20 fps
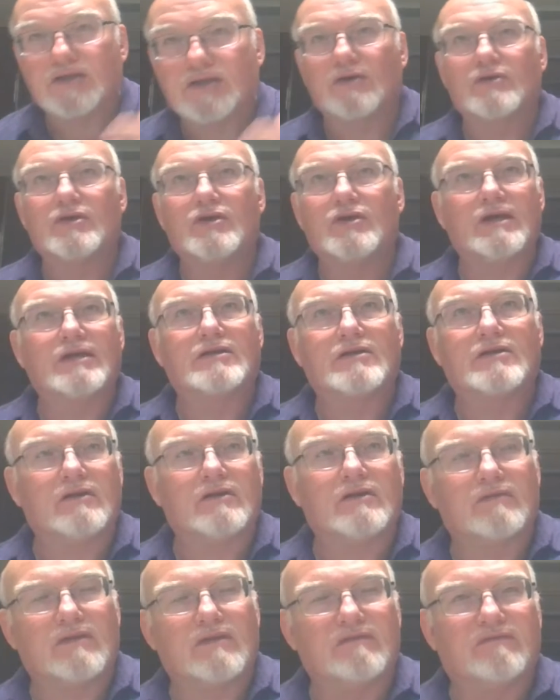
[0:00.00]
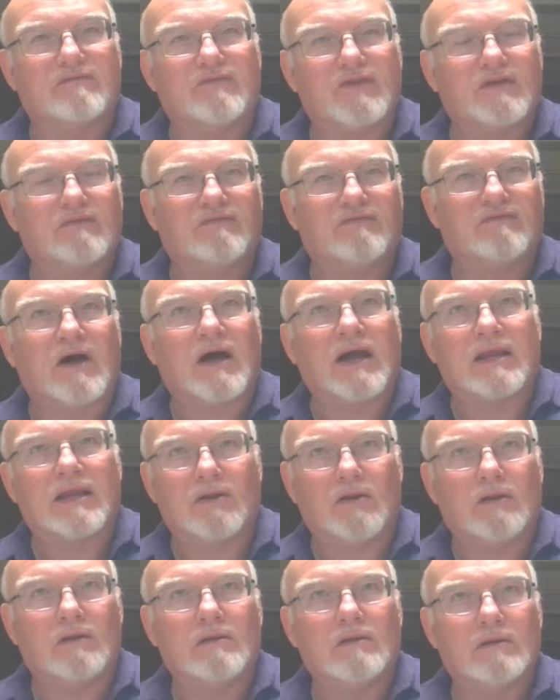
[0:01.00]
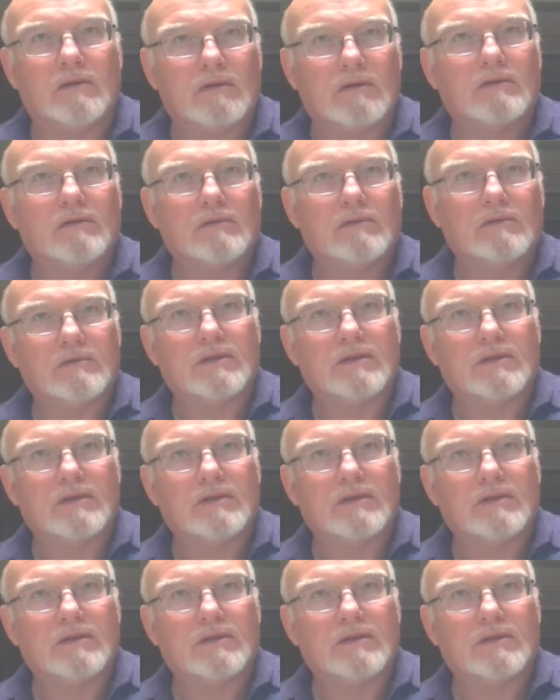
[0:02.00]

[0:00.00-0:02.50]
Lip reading: So until you get to the final,